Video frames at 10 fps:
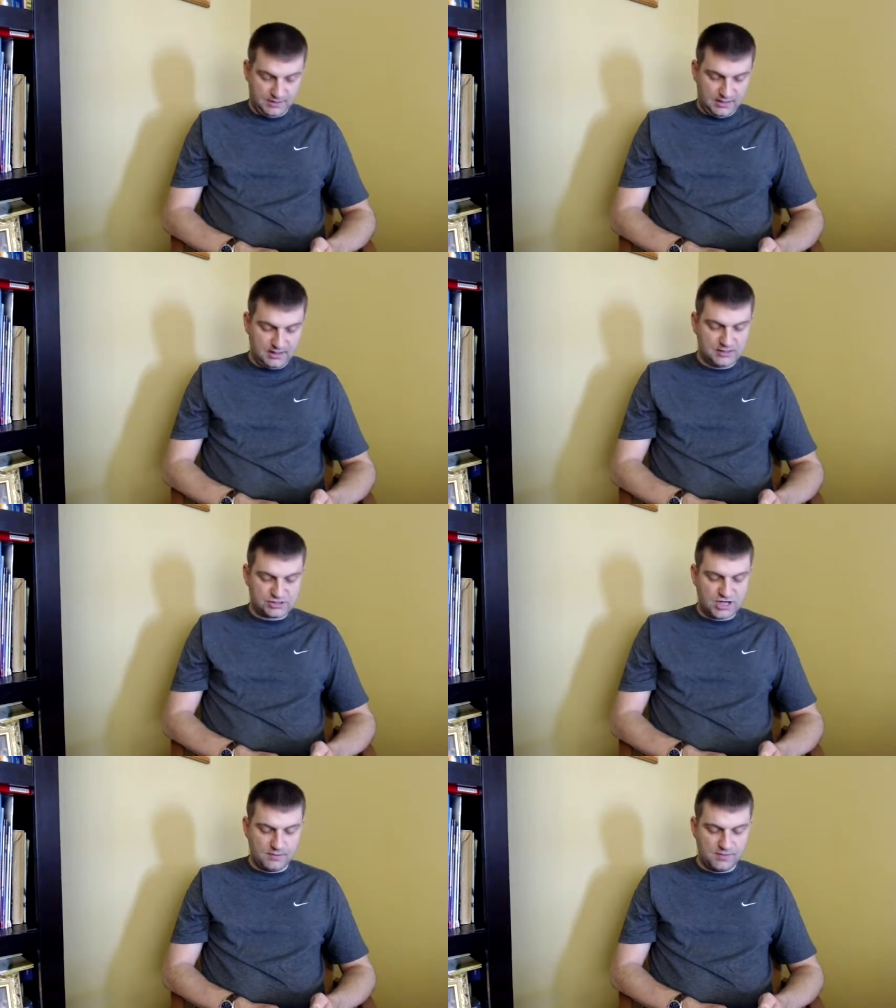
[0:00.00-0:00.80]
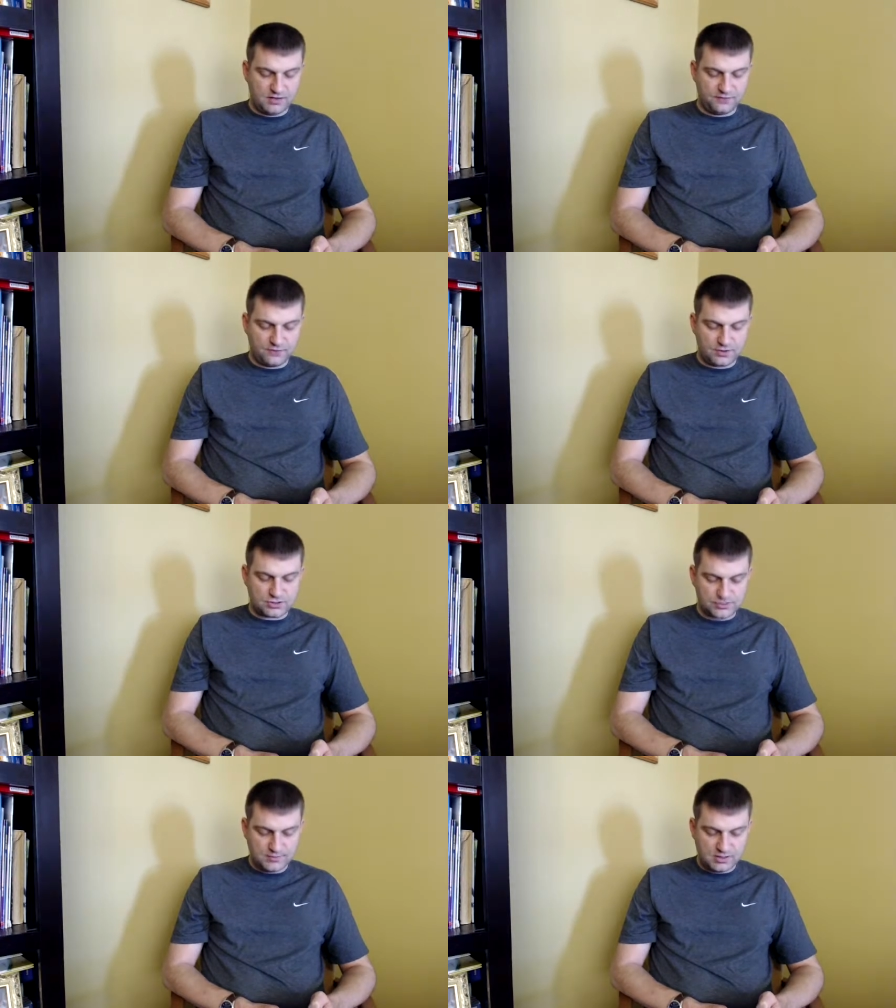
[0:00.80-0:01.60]
and it shall be the
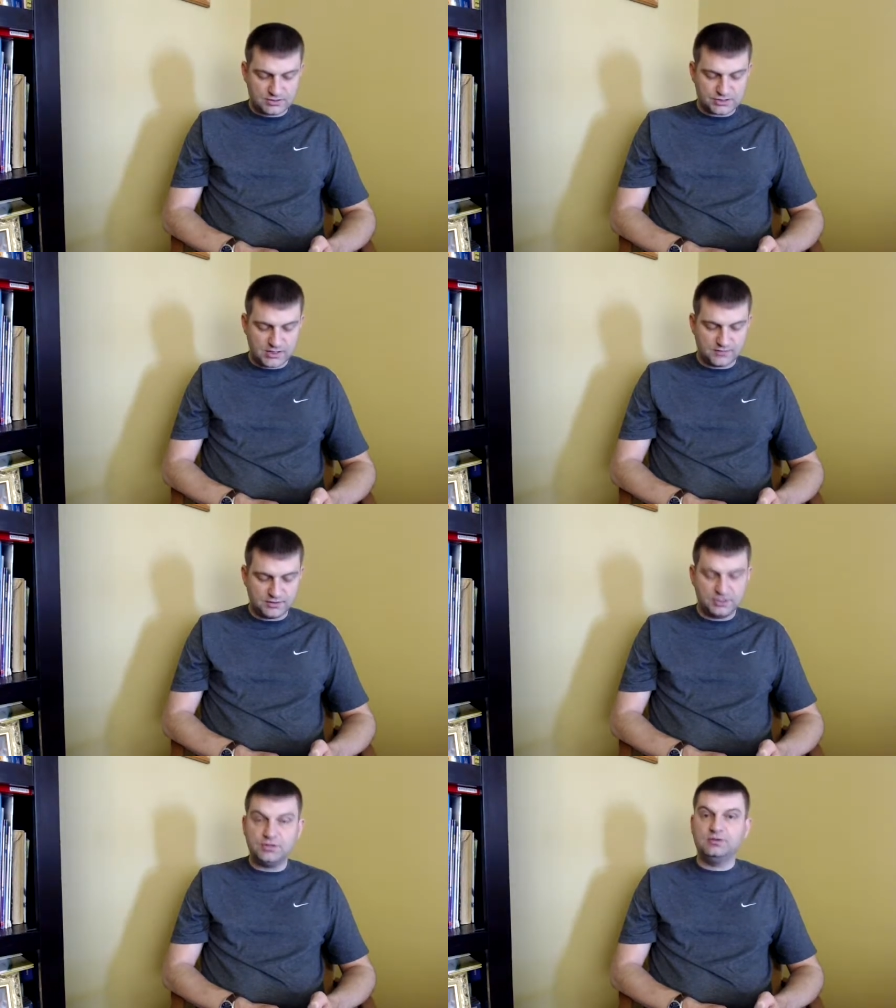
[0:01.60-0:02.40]
first month of the new